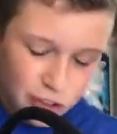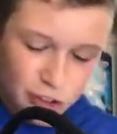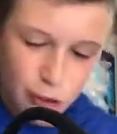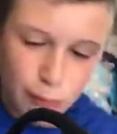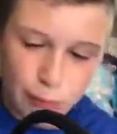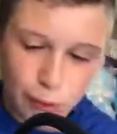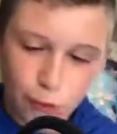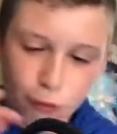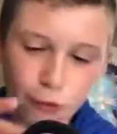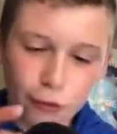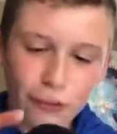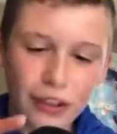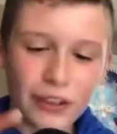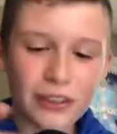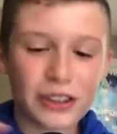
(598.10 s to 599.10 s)
so beautiful.
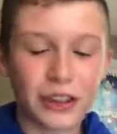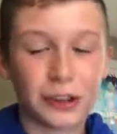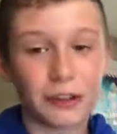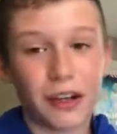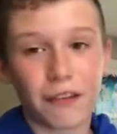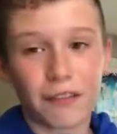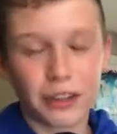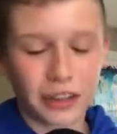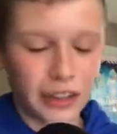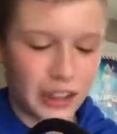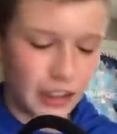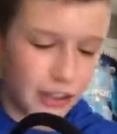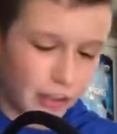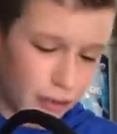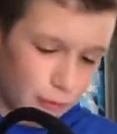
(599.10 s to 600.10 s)
If that was a great
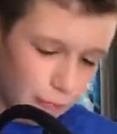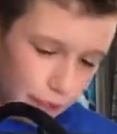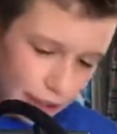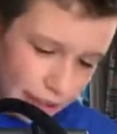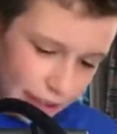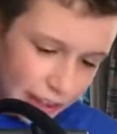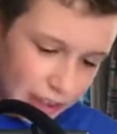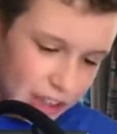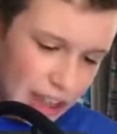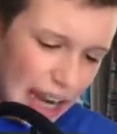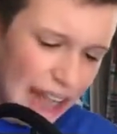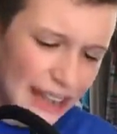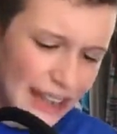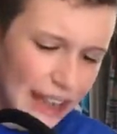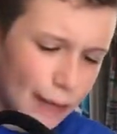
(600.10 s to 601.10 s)
rookie, oh my gosh.
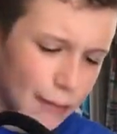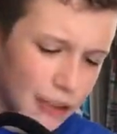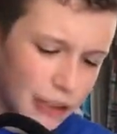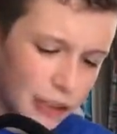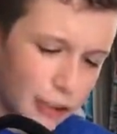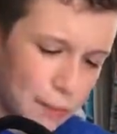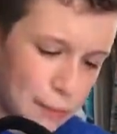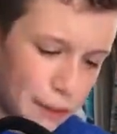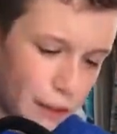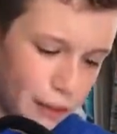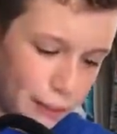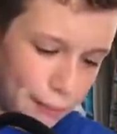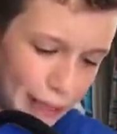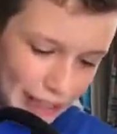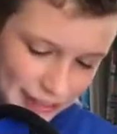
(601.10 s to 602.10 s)
I think I'm just going to open
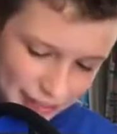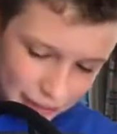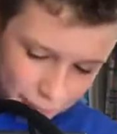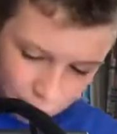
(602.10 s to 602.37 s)
all the packs in this